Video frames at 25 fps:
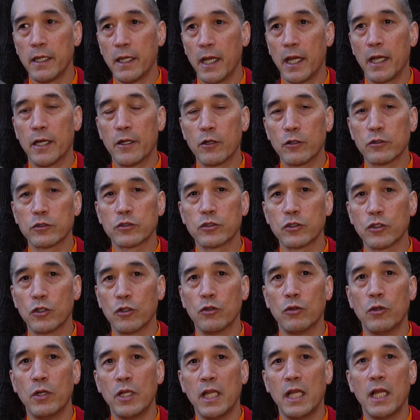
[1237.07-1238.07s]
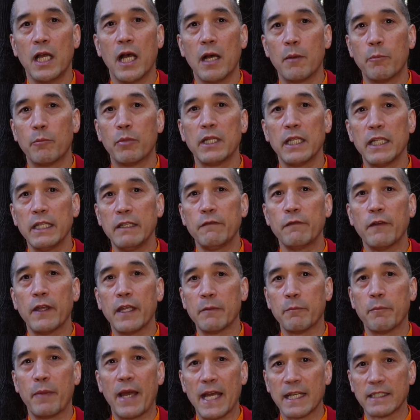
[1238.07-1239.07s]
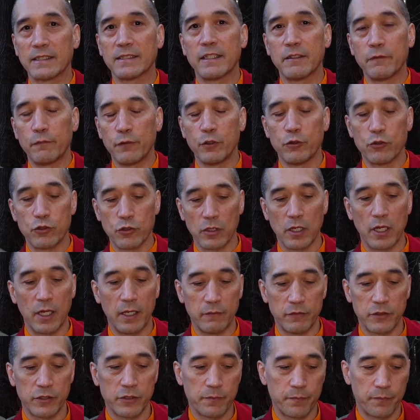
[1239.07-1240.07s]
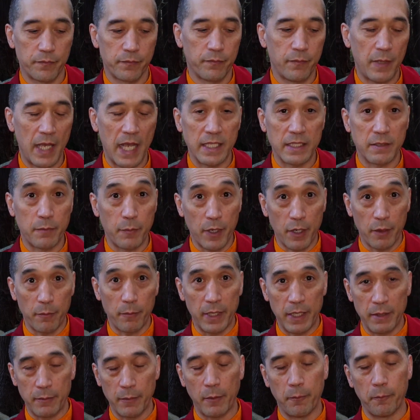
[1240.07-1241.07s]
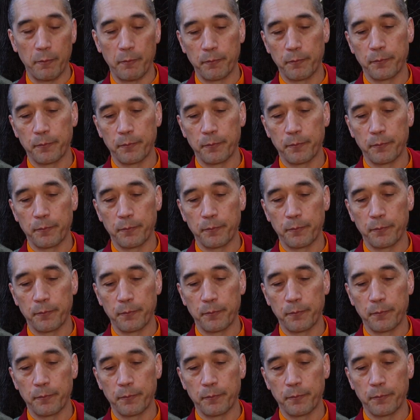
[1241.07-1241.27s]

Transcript: and also a belief in past and future lives, as a bare minimum.